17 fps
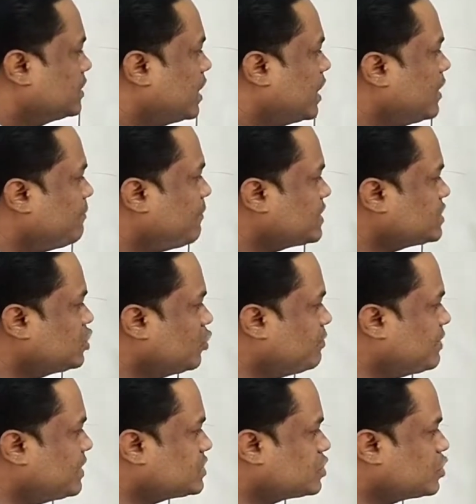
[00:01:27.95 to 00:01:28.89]
The lippage
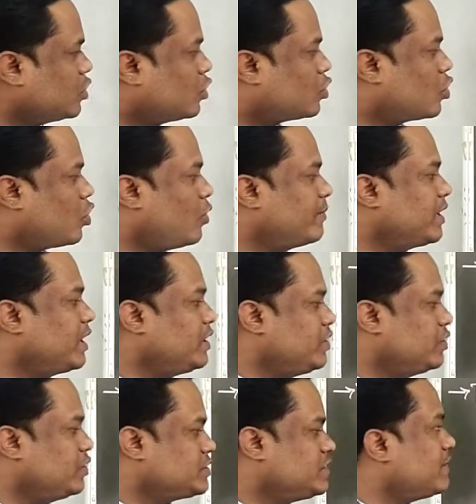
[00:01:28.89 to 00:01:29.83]
loop is commonly
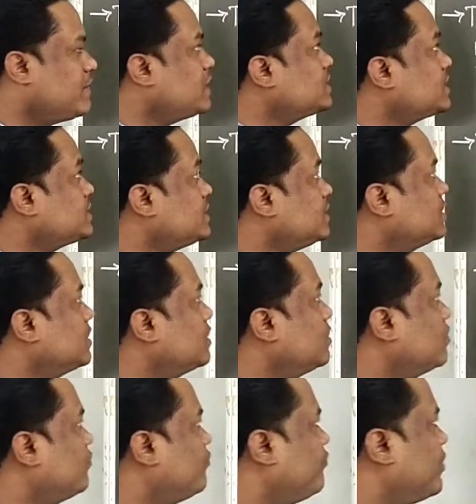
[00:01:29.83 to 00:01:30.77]
used devices in
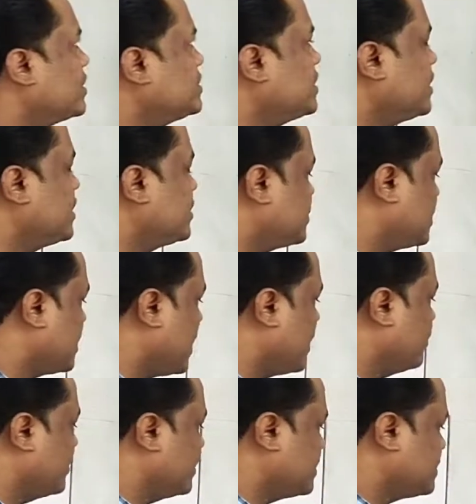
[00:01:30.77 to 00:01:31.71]
the first generation
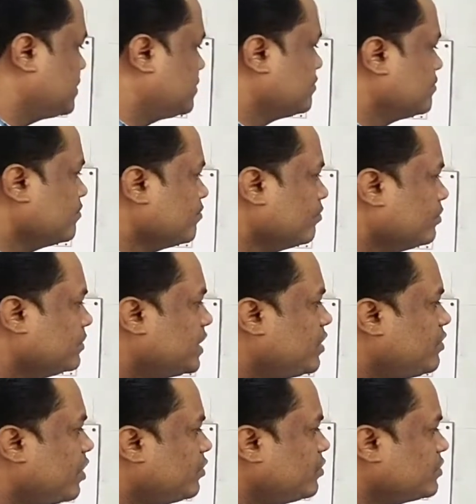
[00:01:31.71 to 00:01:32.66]
IUDs. Then
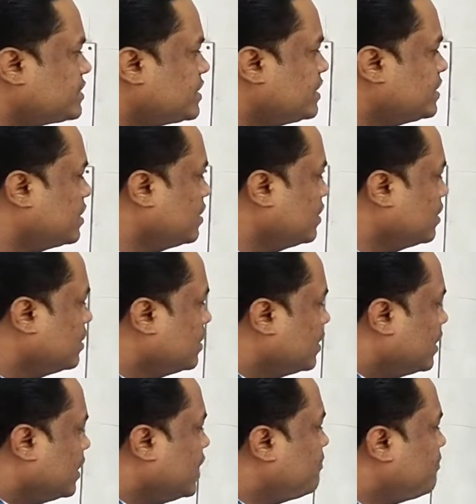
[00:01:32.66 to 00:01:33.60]
you have to see the
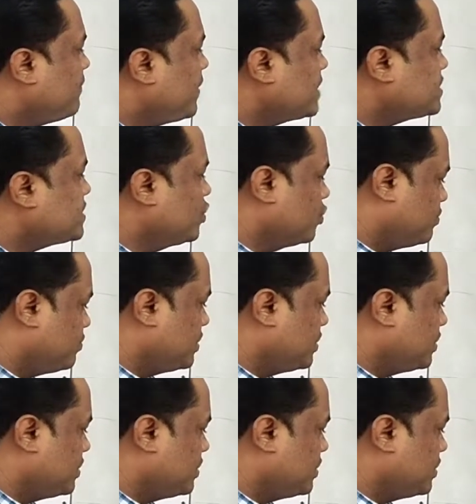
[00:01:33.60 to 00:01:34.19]
lippage loop.